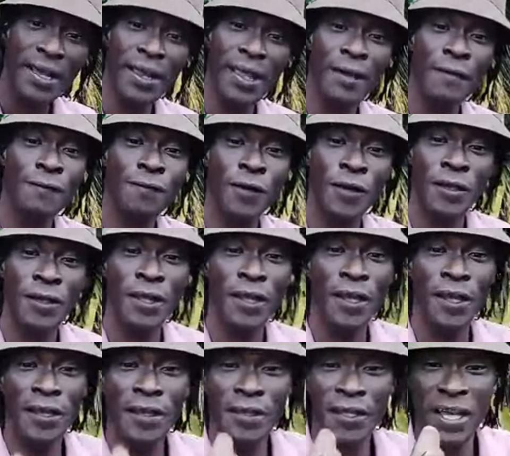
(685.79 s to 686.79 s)
the headline for the
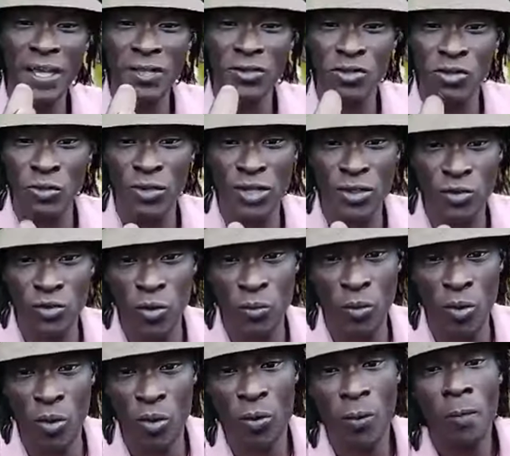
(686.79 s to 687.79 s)
day now Julie
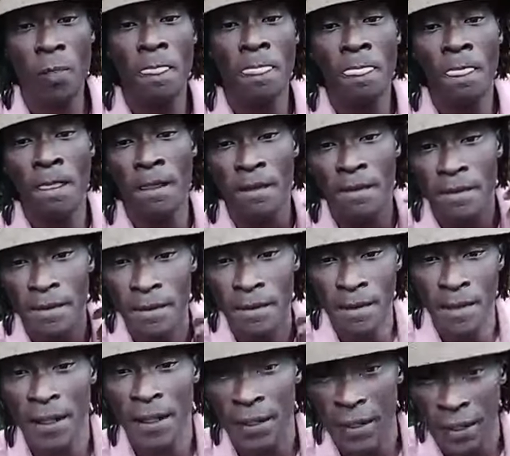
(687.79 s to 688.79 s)
Tumbo.
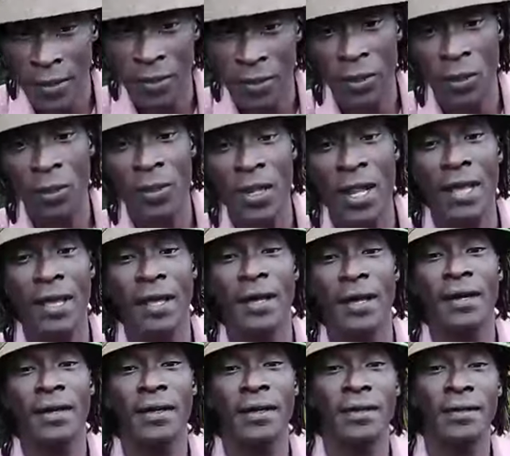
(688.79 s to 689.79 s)
They don't
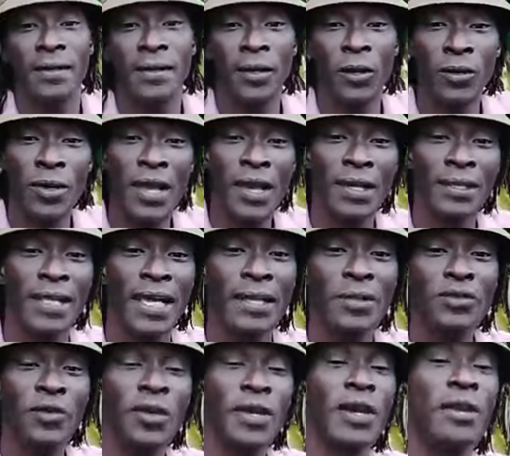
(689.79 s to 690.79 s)
knock. They don't knock.
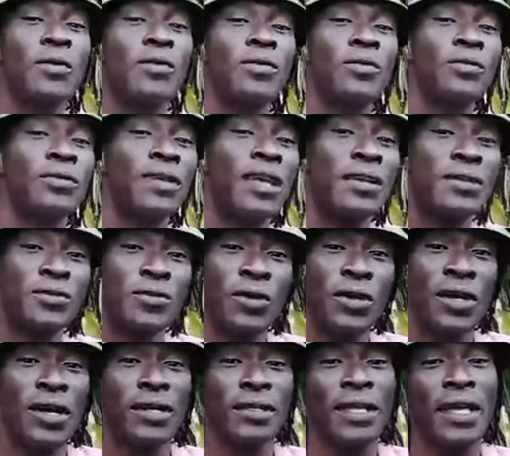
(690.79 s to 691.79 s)
Now ain't talking. Oh, now
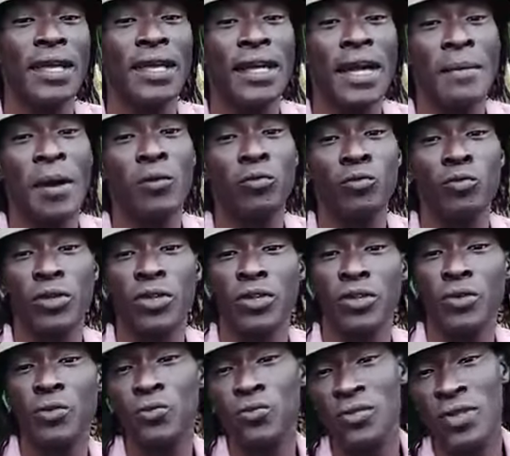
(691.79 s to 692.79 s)
ain't talking. Now ain't come out
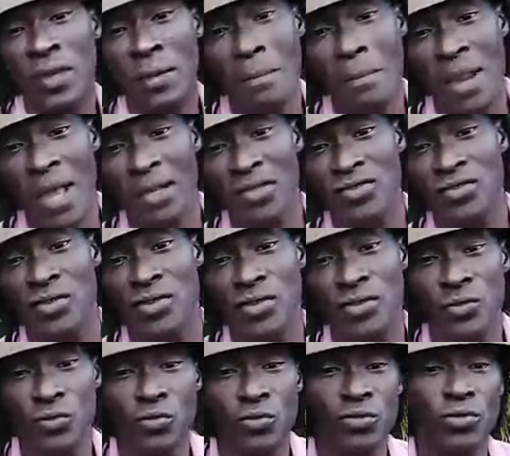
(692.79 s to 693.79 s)
the news. Now ain't blast
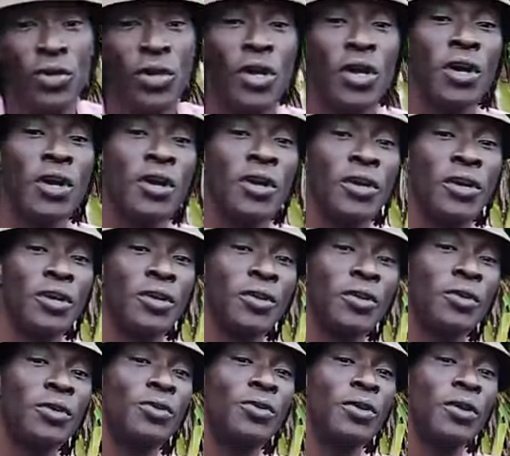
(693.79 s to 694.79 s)
the news.
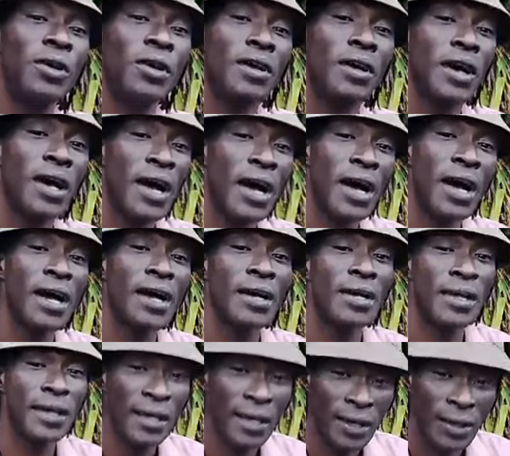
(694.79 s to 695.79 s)
You know, uh,
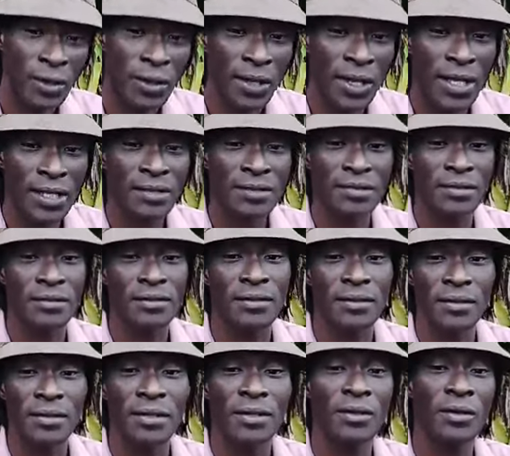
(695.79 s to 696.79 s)
ah, they don't get,
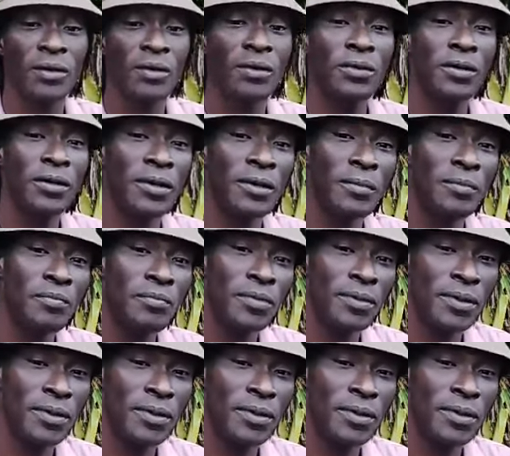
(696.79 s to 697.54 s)
you know,